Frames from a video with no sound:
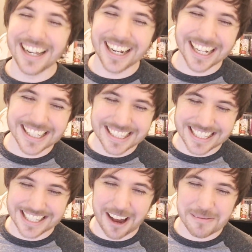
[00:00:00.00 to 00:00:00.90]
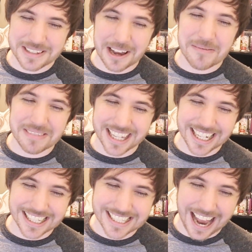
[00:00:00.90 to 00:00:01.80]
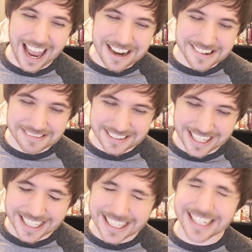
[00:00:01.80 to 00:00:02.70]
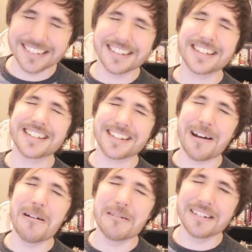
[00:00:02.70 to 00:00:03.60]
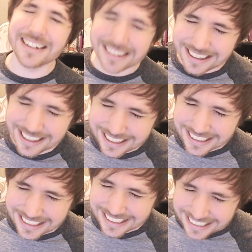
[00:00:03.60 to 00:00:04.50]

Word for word: It sums up the entire thing! It's so good!